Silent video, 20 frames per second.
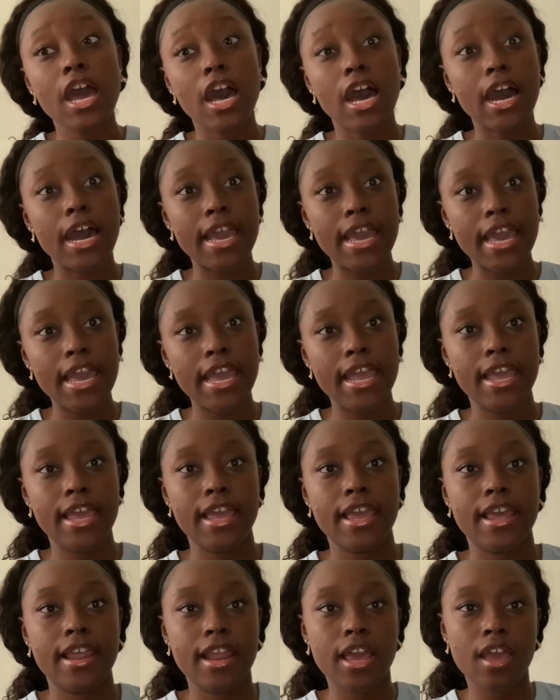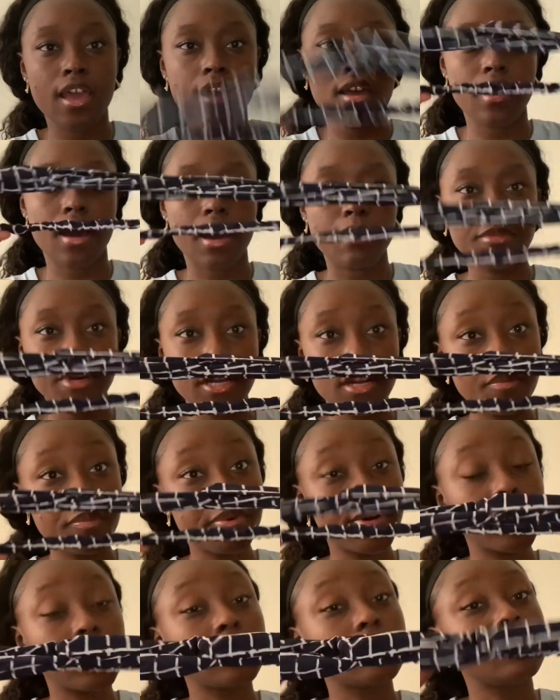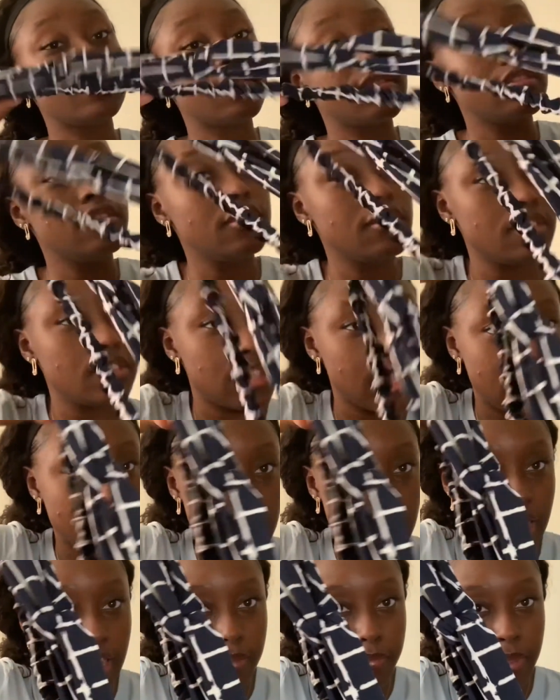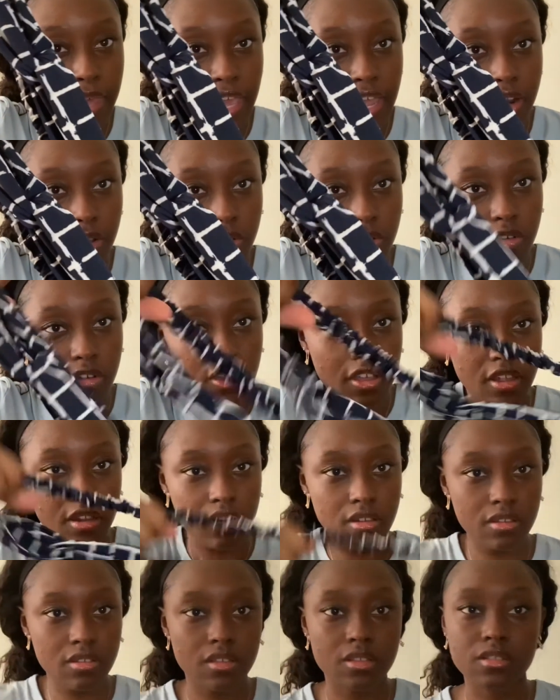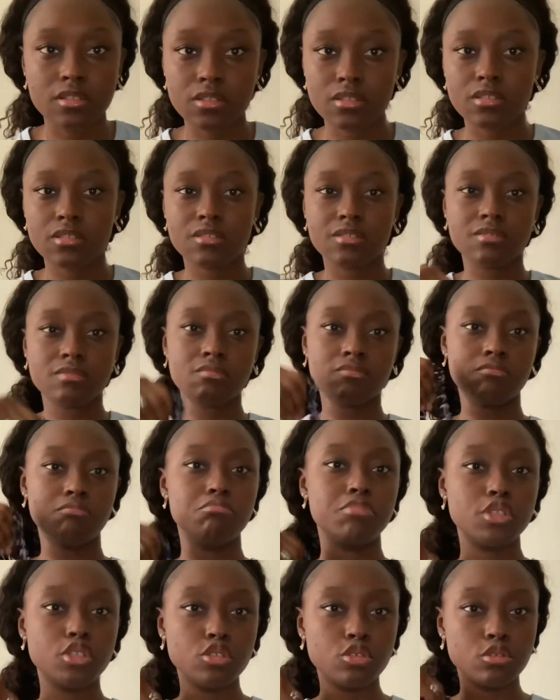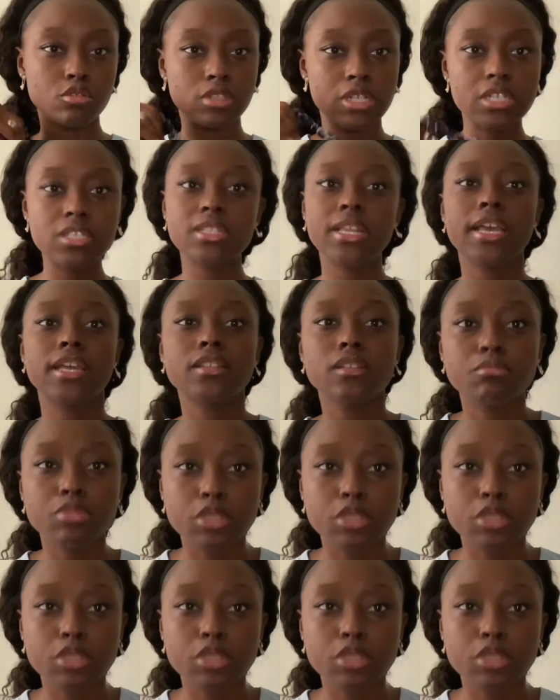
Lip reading: And I'm gonna put this headband on because blue, let's stay in the blue